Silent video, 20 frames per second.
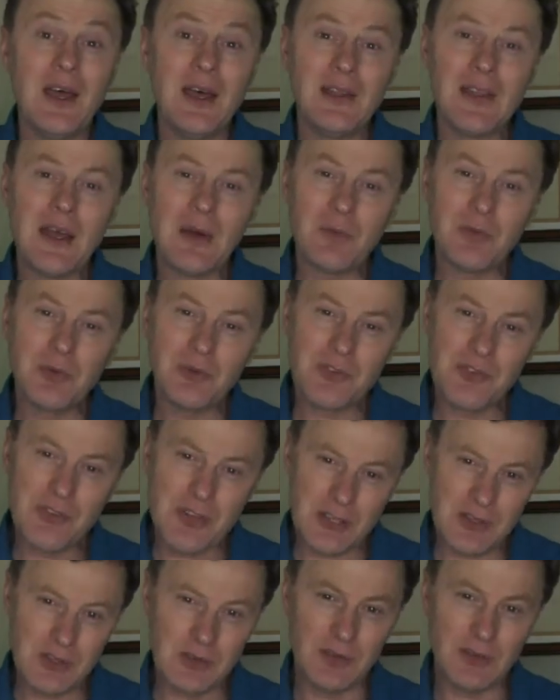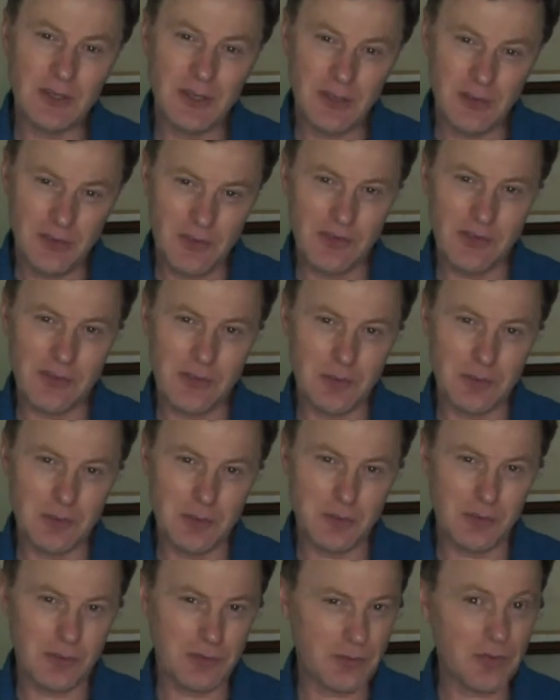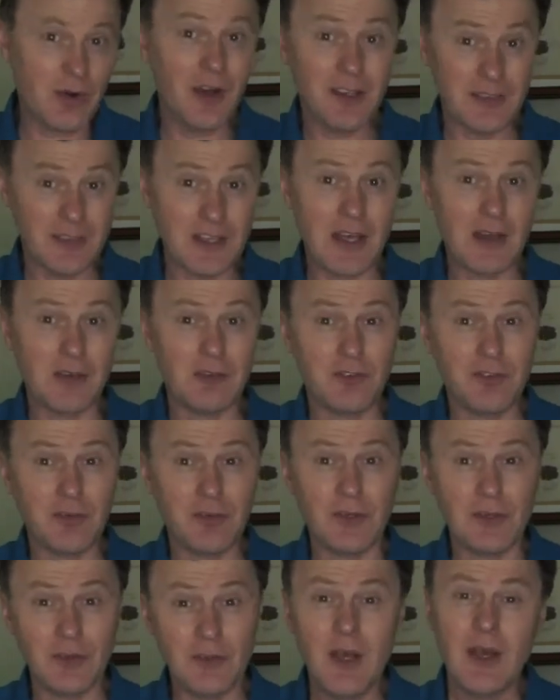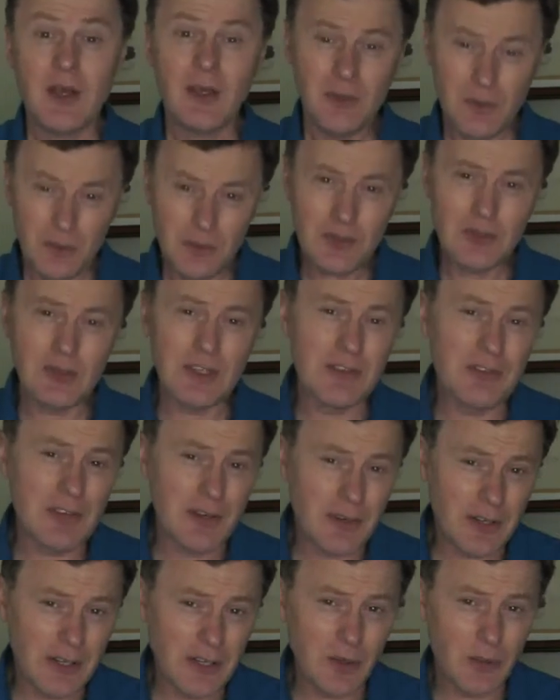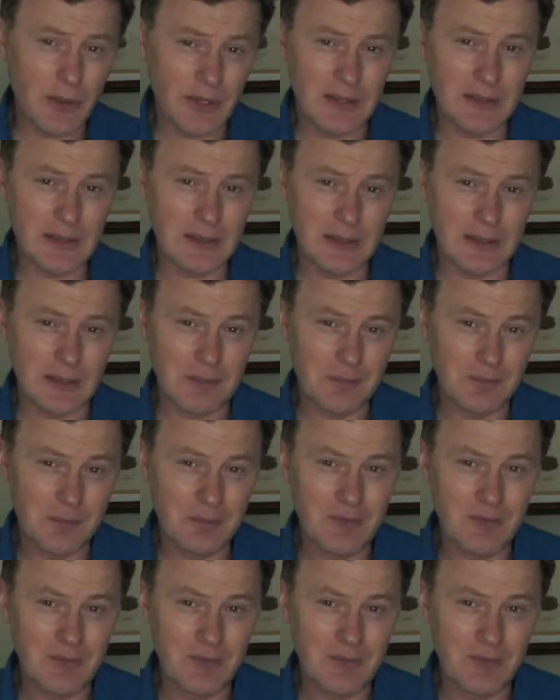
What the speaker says: and that will settle the symptoms right down for you, usually very quickly.